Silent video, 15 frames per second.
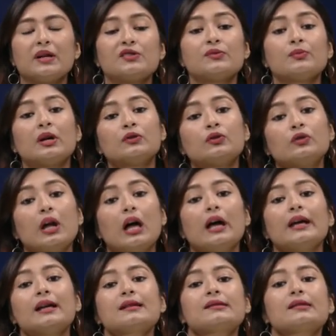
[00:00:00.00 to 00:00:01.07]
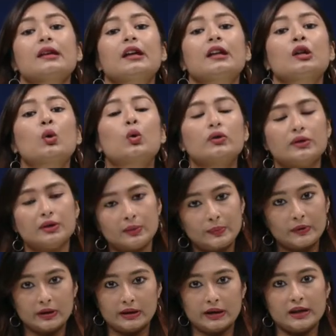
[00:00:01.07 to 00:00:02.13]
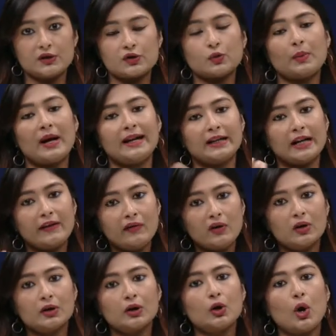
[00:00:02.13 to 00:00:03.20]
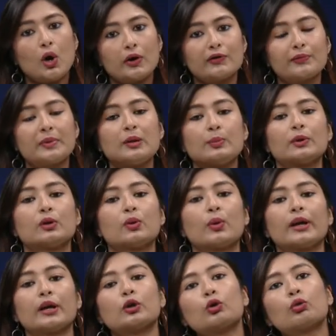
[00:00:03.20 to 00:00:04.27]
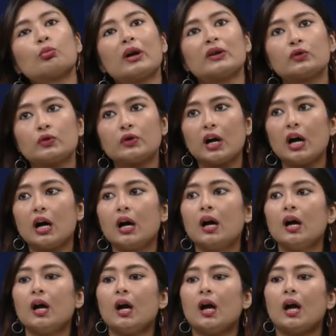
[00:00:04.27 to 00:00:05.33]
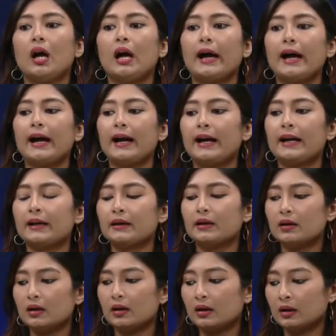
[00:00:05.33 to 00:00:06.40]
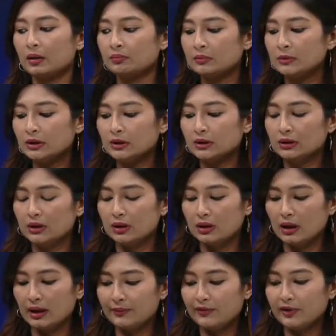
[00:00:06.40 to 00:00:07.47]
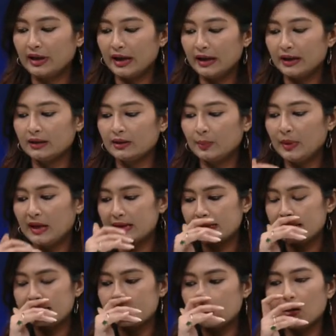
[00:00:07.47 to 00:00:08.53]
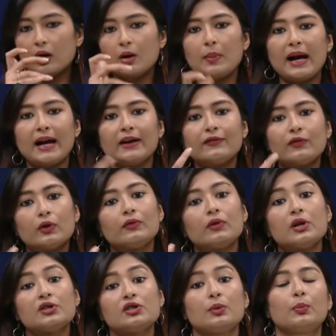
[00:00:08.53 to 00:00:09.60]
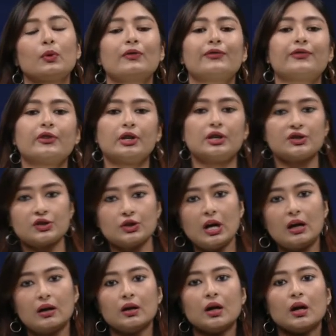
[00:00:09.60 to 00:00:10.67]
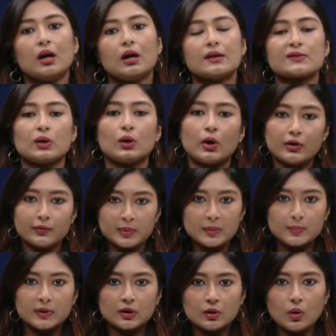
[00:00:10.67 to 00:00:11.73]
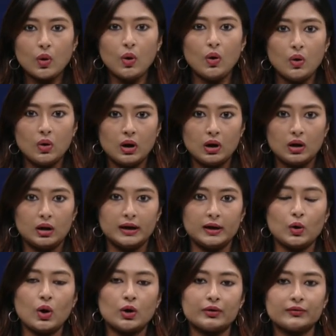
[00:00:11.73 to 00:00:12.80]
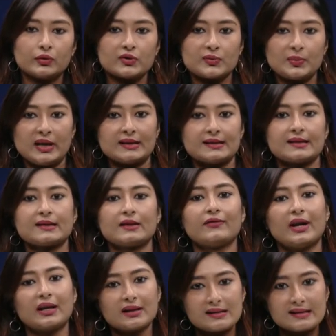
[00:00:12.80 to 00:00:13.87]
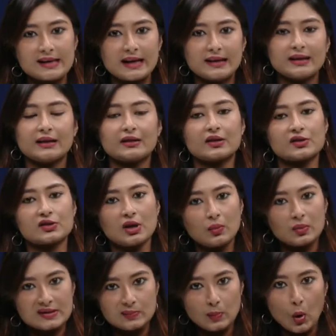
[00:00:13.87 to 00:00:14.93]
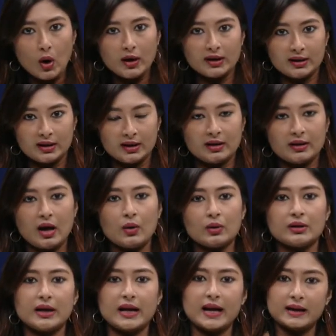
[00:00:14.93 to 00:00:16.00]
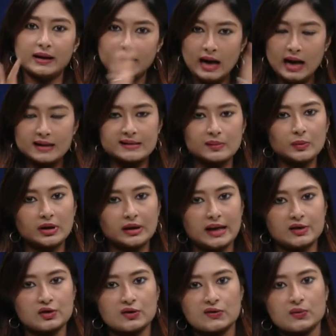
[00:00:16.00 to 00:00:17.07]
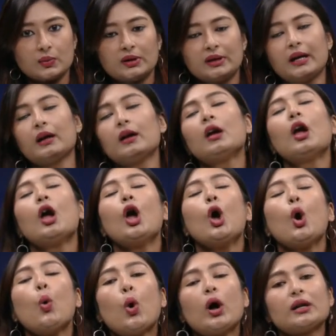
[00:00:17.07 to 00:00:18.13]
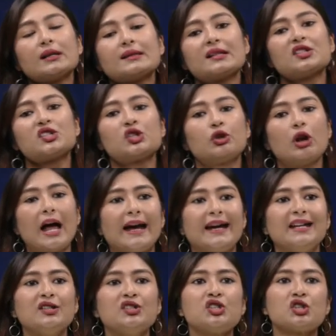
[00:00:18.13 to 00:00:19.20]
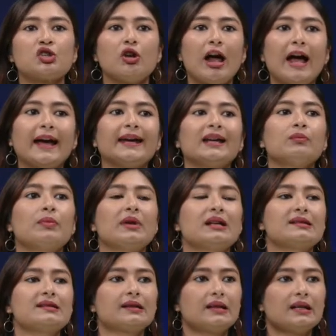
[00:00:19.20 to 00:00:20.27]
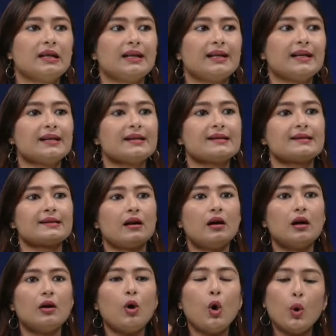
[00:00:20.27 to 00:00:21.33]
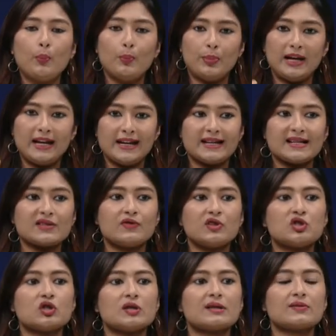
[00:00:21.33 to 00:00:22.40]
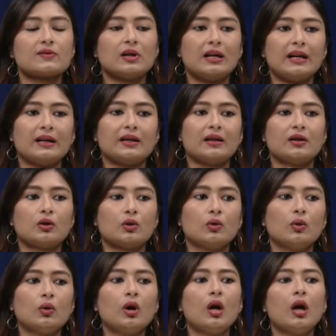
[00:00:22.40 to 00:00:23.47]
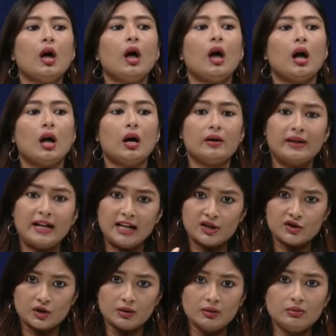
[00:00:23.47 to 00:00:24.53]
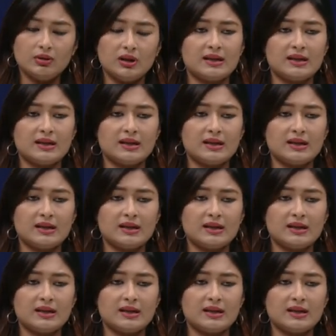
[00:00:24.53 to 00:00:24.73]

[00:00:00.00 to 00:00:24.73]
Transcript: But Mathura is in Uttar Pradesh. You might have heard a lot of people going to Mathura, and uh, uh, I'm forgetting the places nearby for worship of Krishna. So a lot of people go uh, in all of those places. In fact, it's said that Krishna was born in and around there and had some connections over there. What is a shrine? Shrine basically is a place which is related to uh, religion.